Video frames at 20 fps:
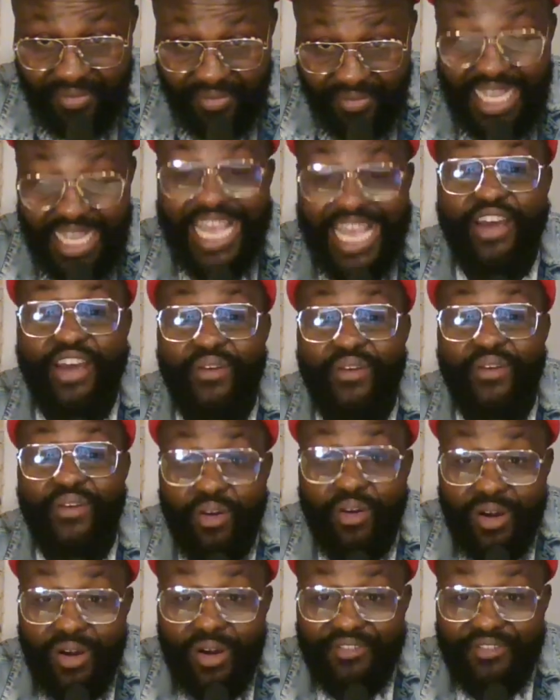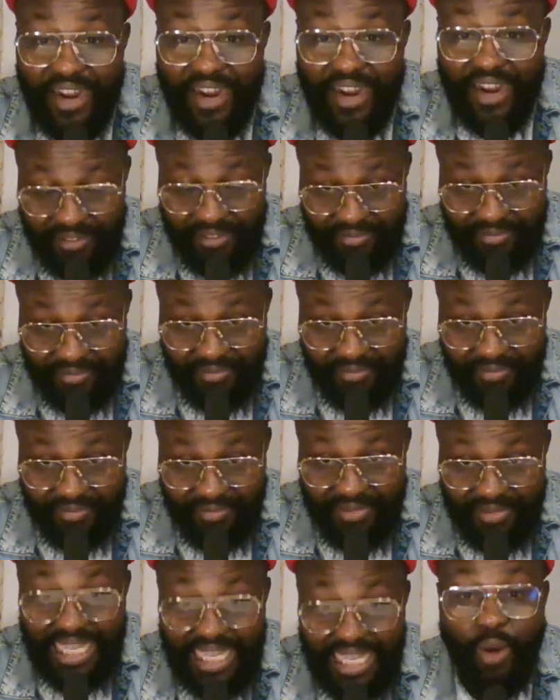a real river
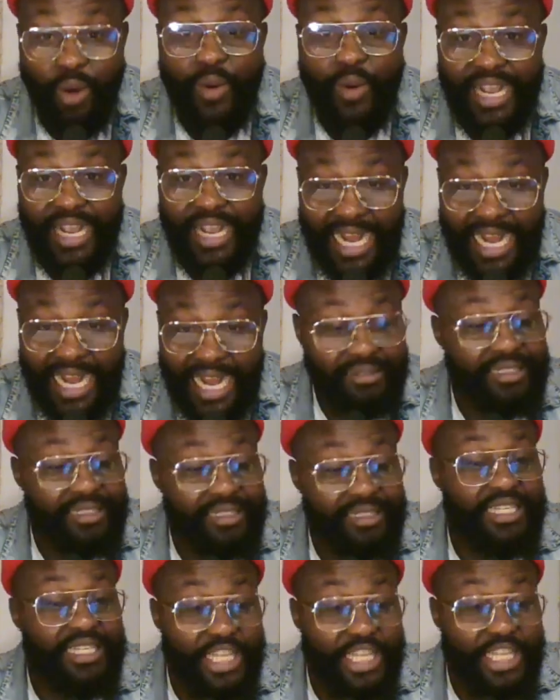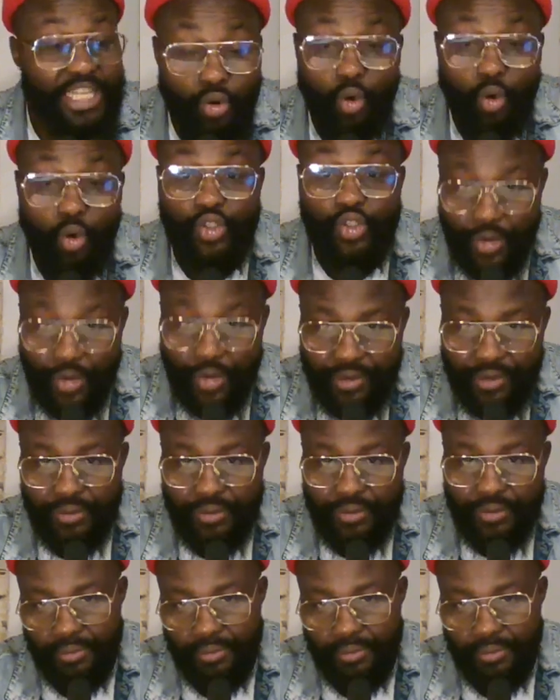that we can, you know, drill.